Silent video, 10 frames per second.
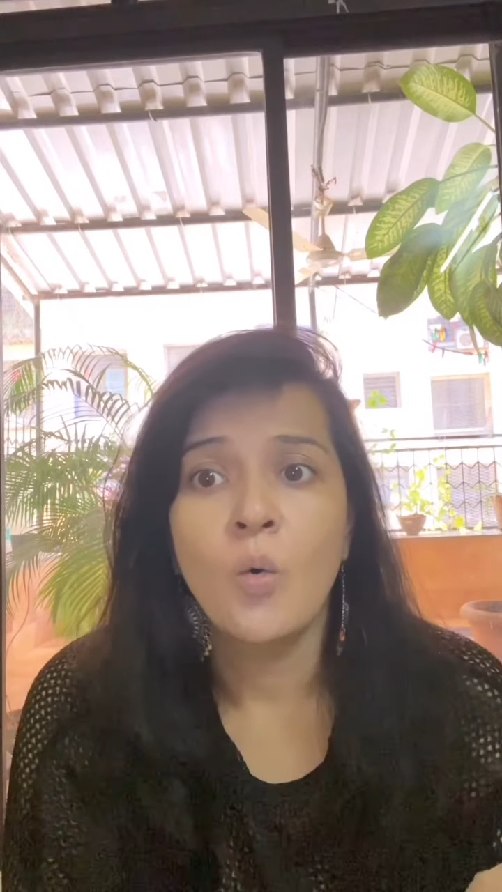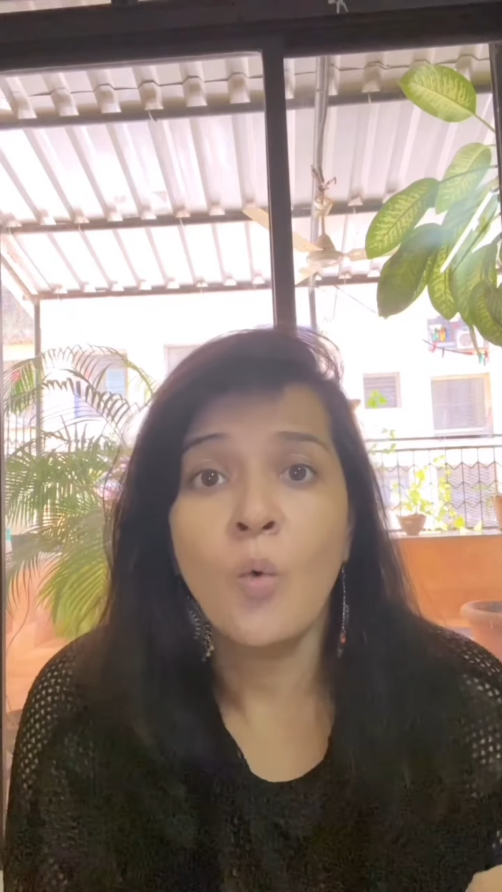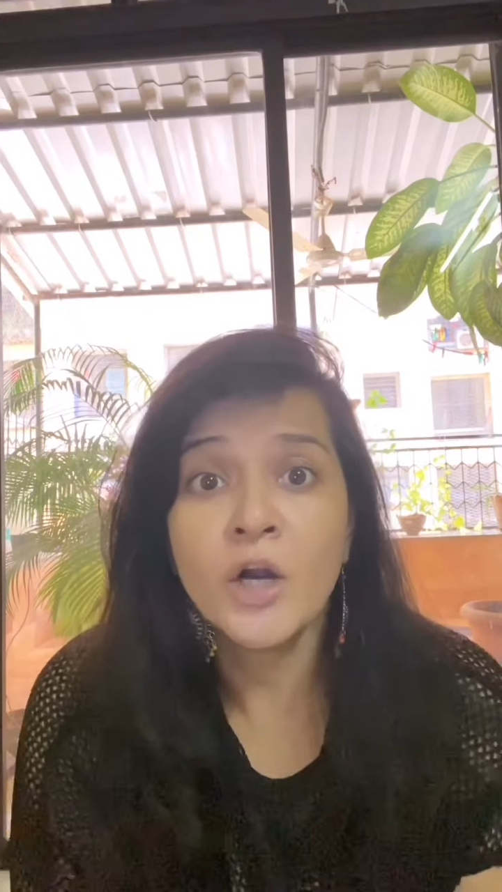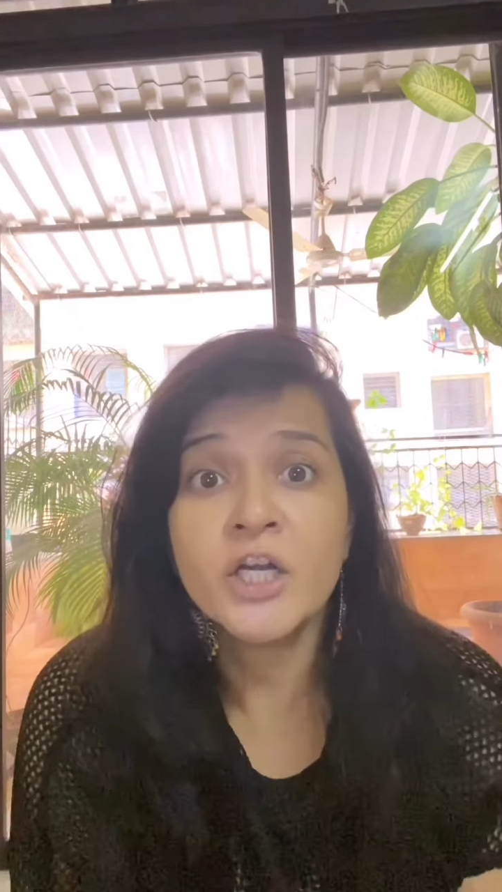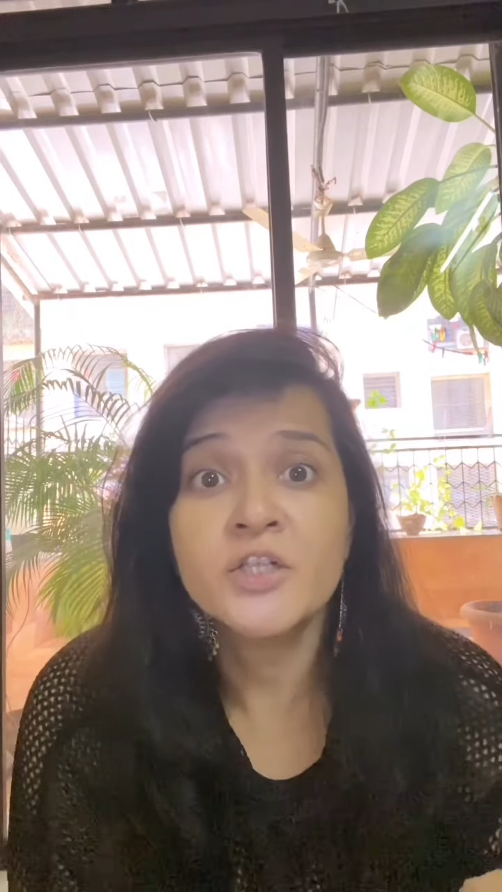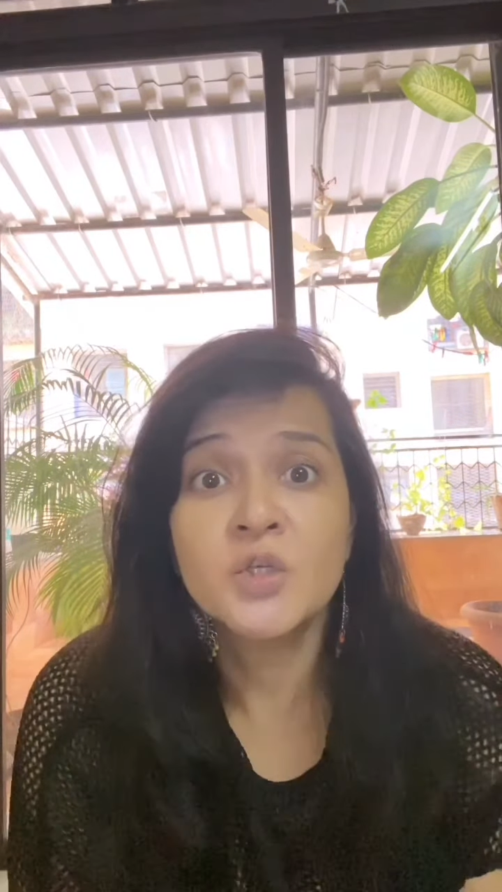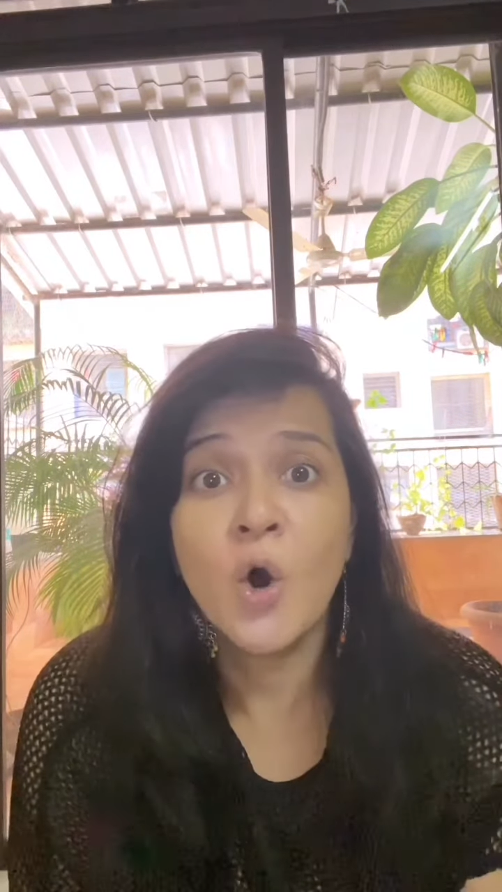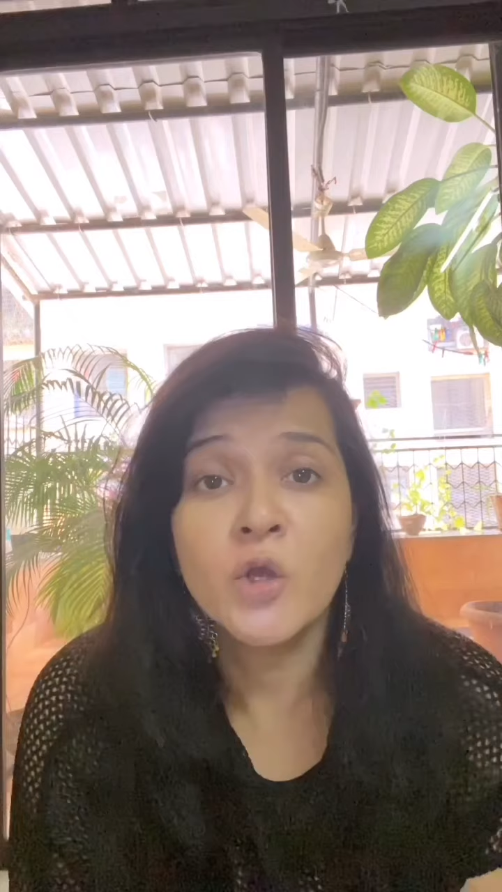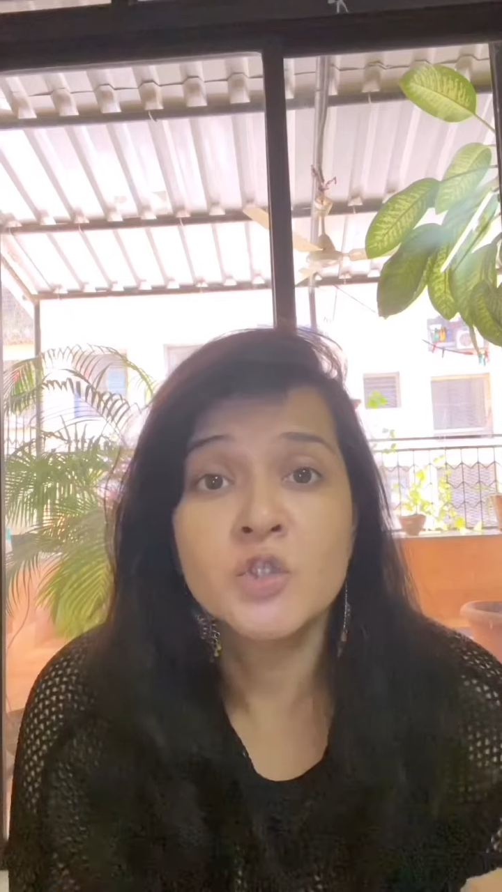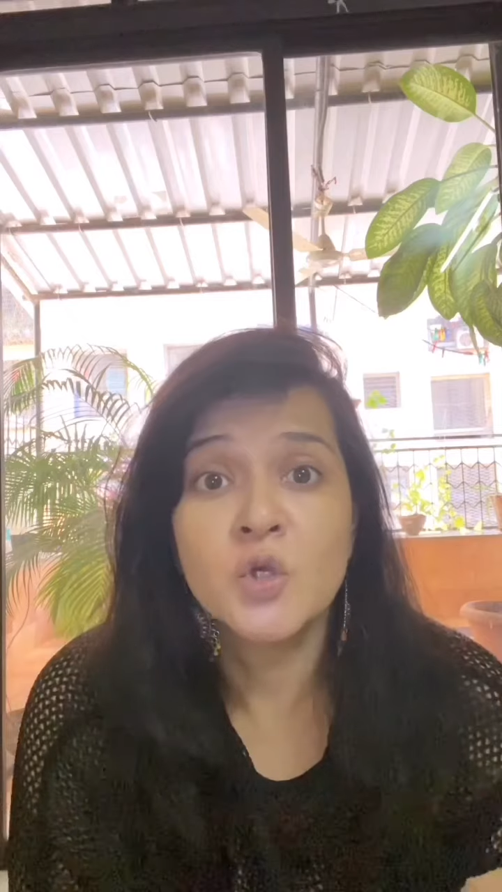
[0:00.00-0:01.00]
What has
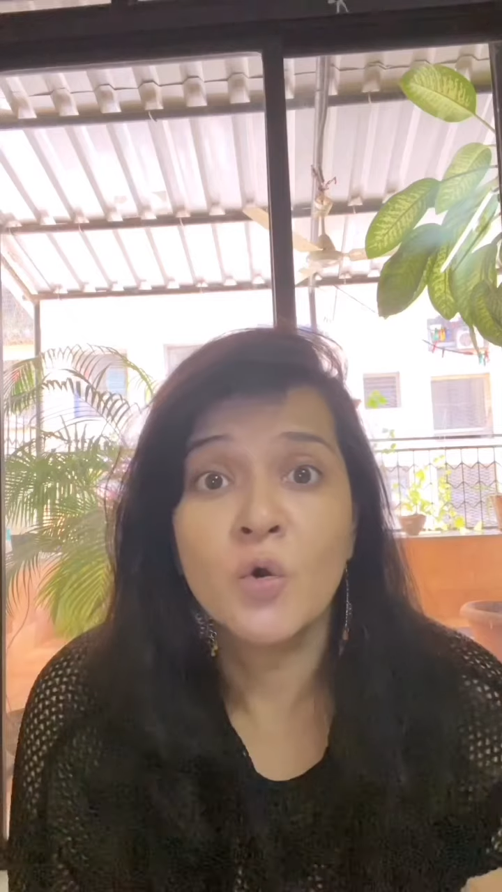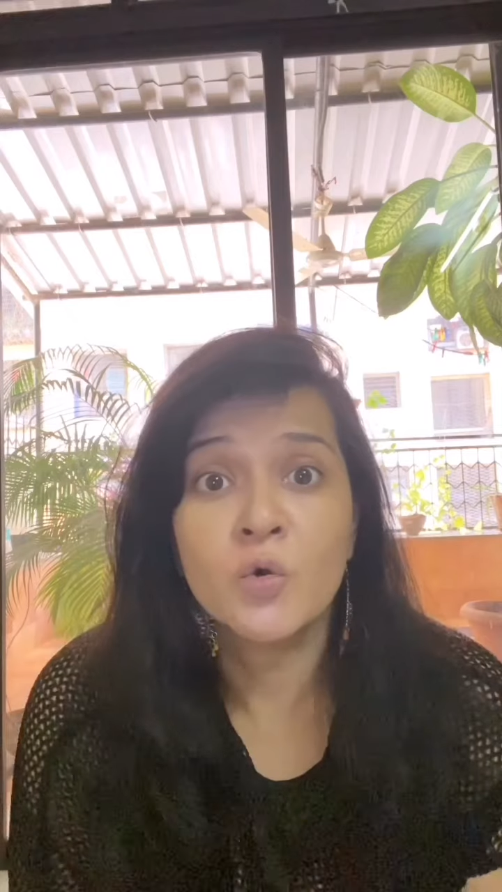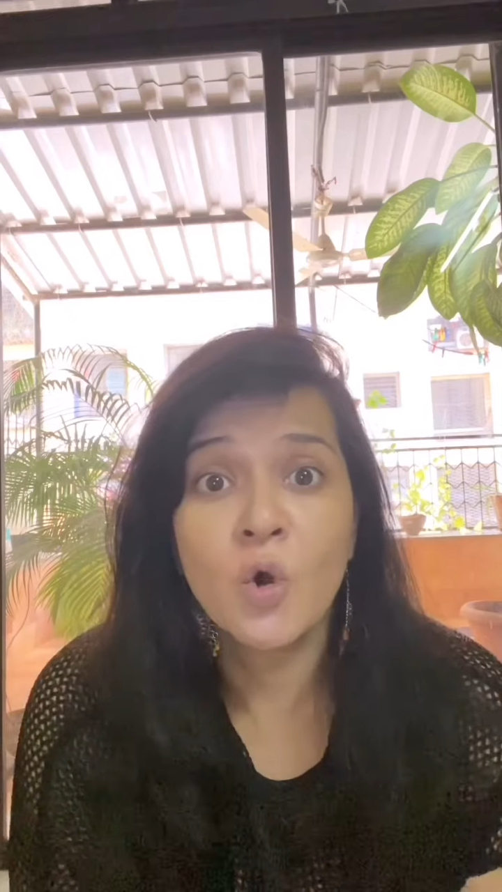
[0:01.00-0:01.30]
gone so